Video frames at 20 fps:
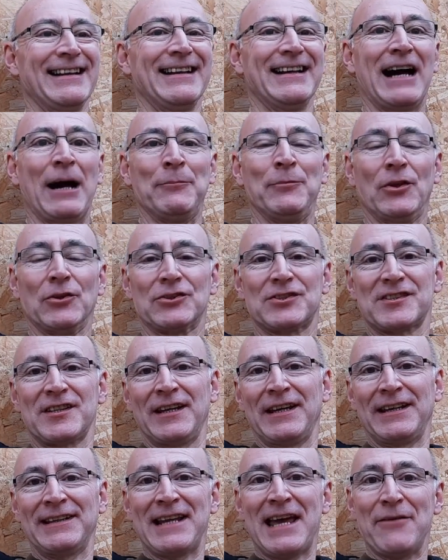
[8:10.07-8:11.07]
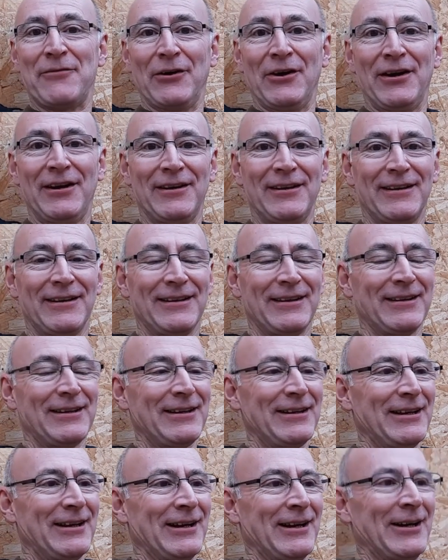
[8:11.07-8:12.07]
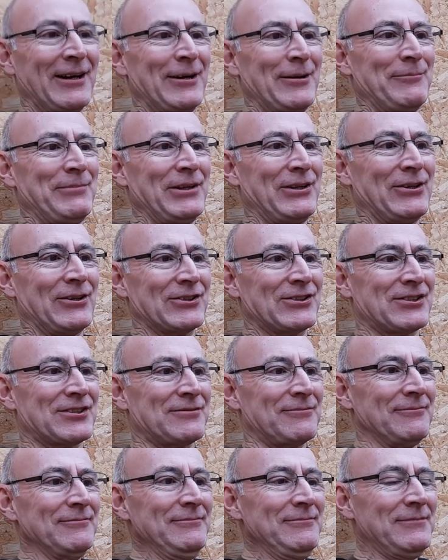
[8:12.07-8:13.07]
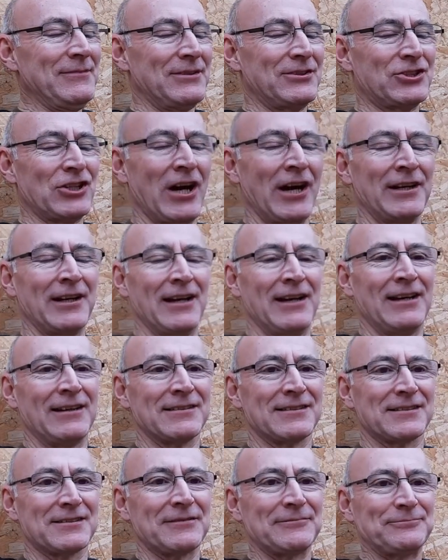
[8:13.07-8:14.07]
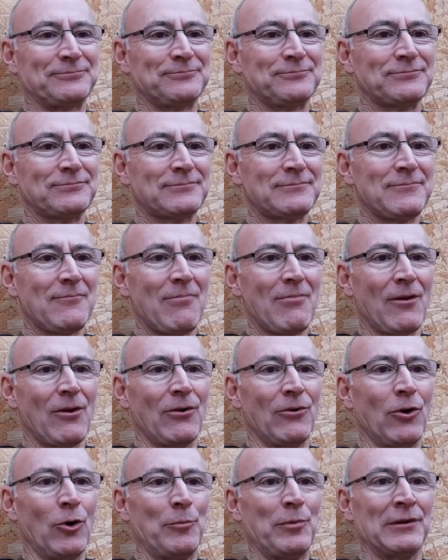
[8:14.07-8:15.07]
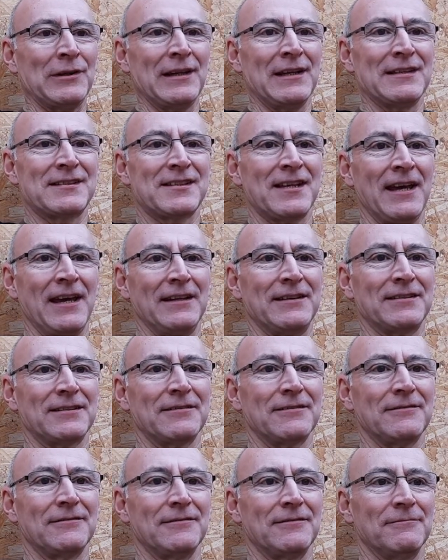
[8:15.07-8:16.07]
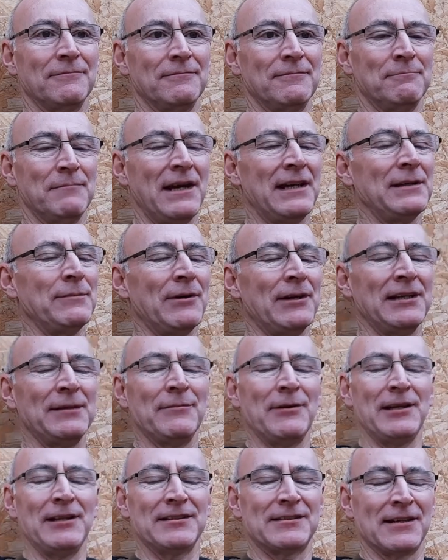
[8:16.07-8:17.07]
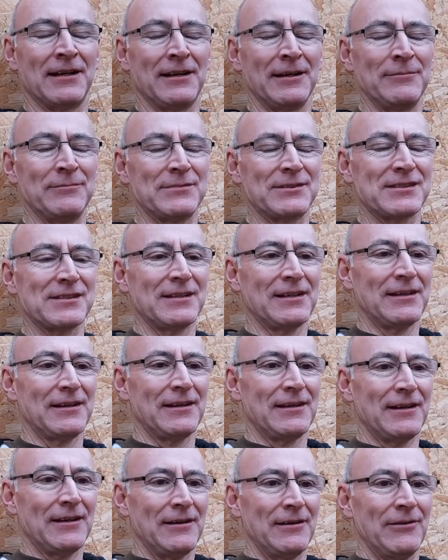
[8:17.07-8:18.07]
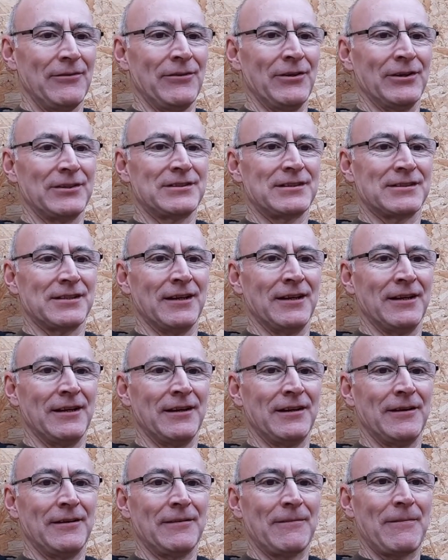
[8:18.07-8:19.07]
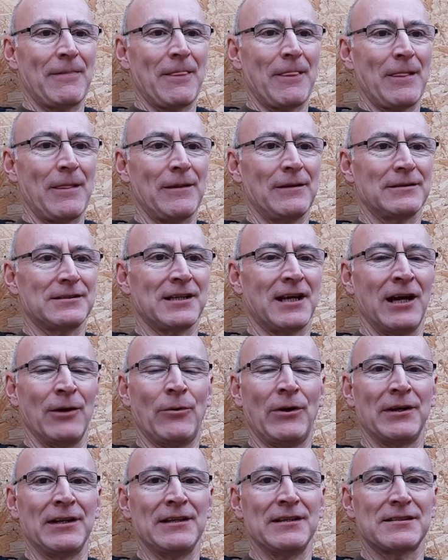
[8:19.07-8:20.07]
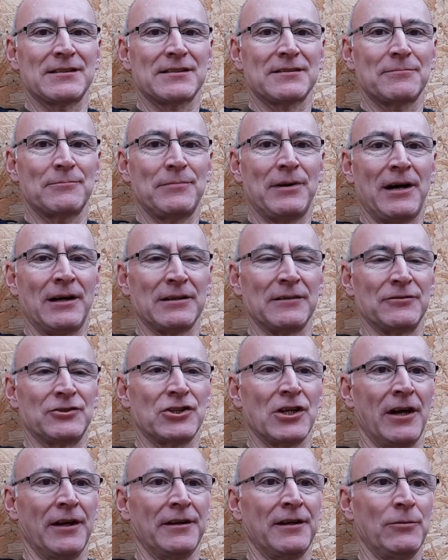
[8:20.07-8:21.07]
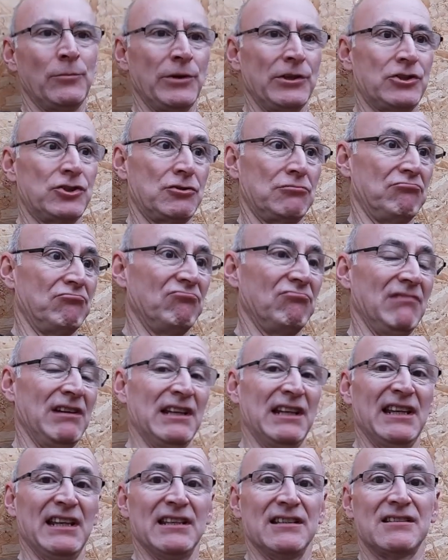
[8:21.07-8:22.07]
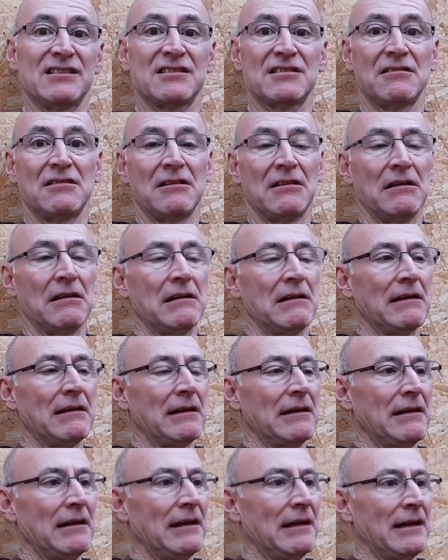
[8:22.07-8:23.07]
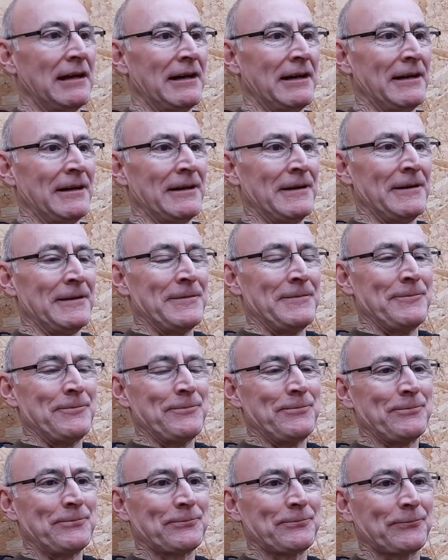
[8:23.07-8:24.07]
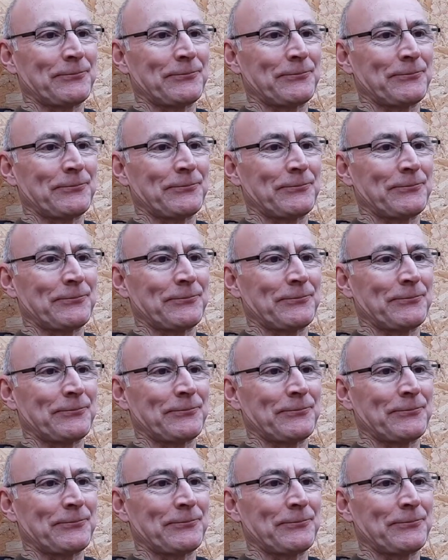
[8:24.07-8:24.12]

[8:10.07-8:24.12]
I'm not saying never, because China has openly said many times that Taiwan is part of China, which it is, and